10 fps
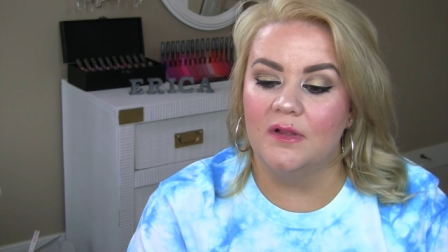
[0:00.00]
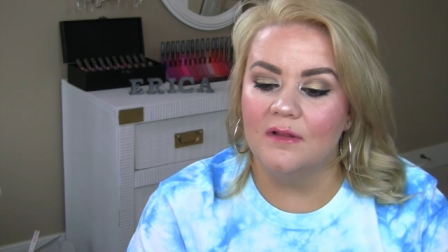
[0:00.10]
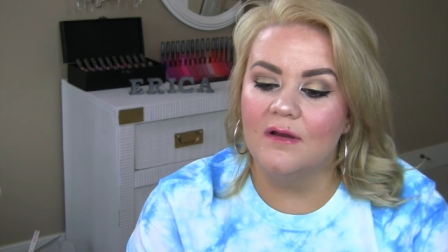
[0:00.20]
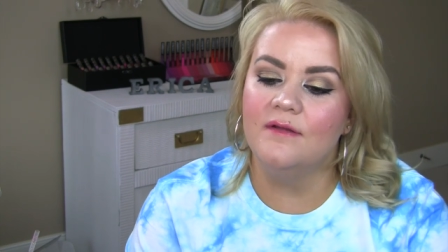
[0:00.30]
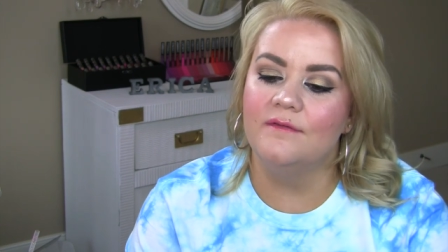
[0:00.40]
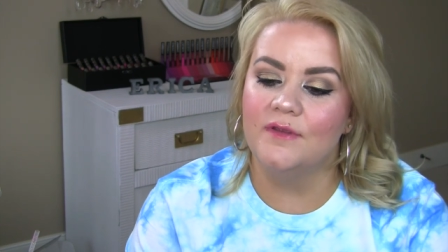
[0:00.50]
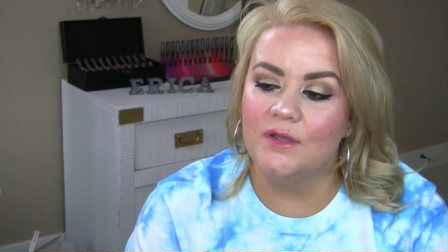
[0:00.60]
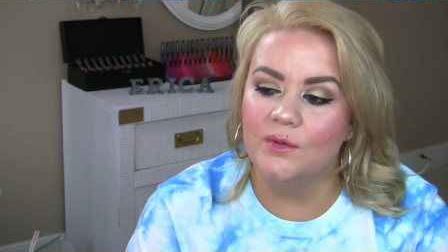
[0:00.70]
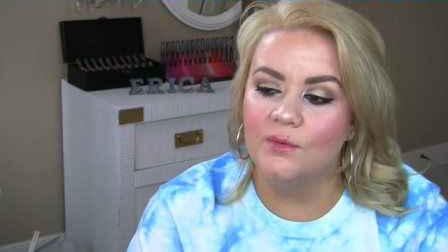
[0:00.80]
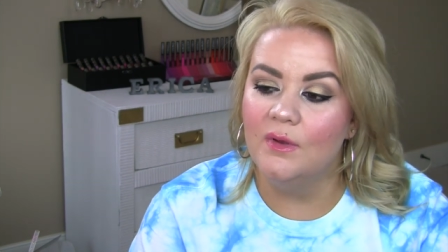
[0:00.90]
a lot of
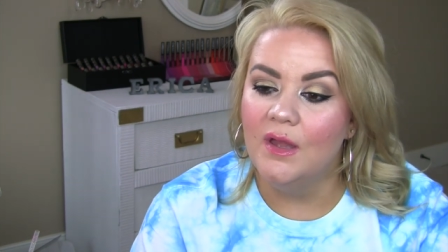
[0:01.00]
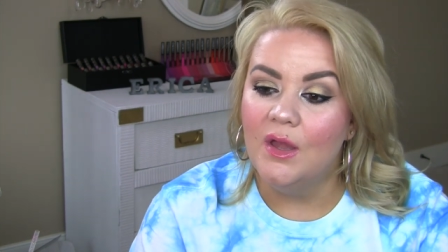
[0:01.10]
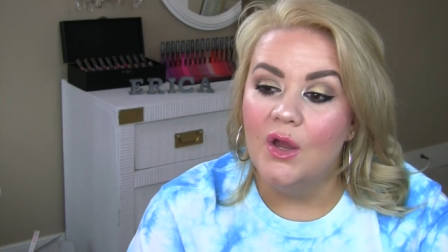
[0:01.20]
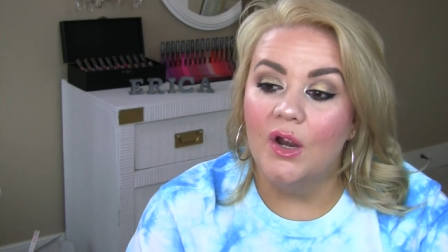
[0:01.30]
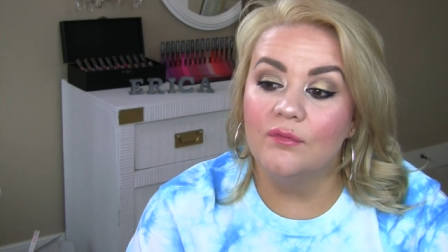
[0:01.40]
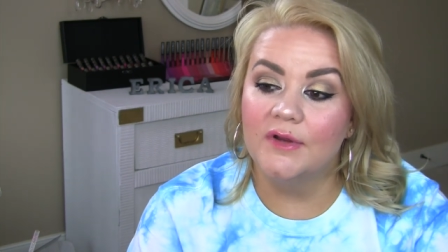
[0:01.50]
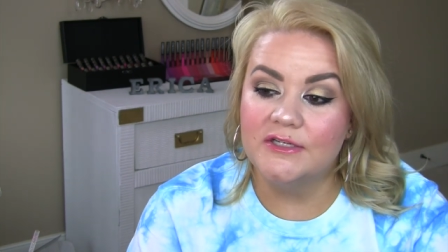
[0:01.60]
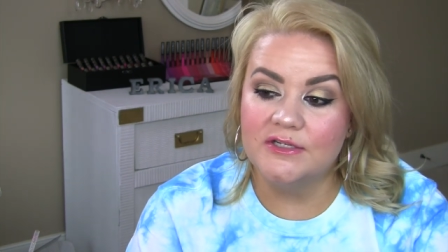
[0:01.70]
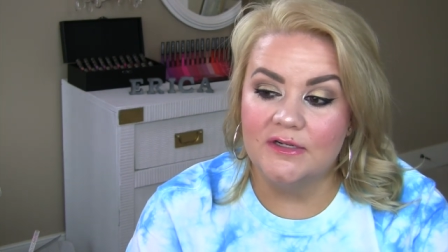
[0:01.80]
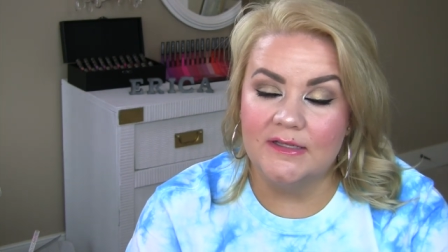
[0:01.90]
you
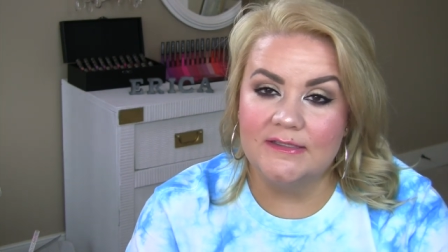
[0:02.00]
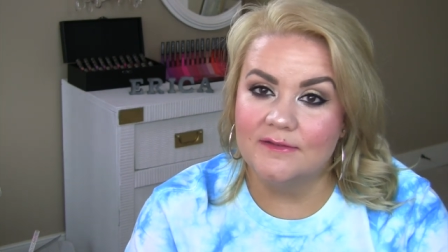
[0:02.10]
originally